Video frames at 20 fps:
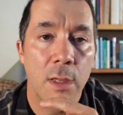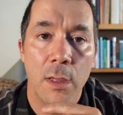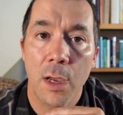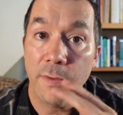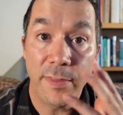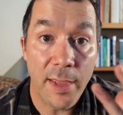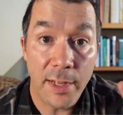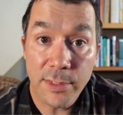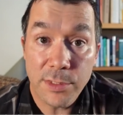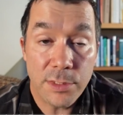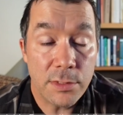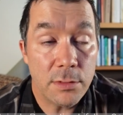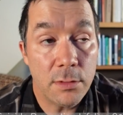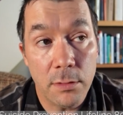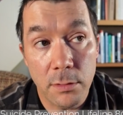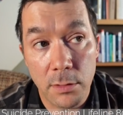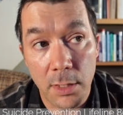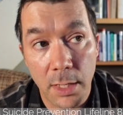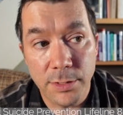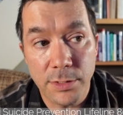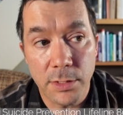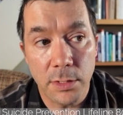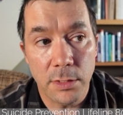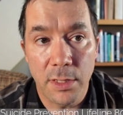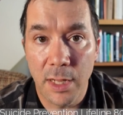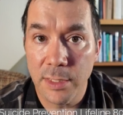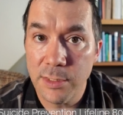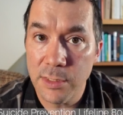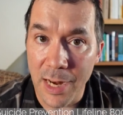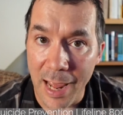And that's
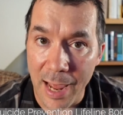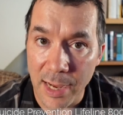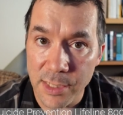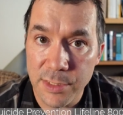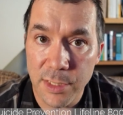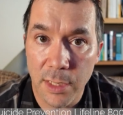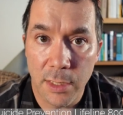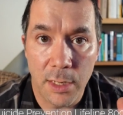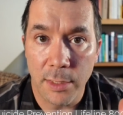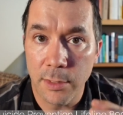an asset.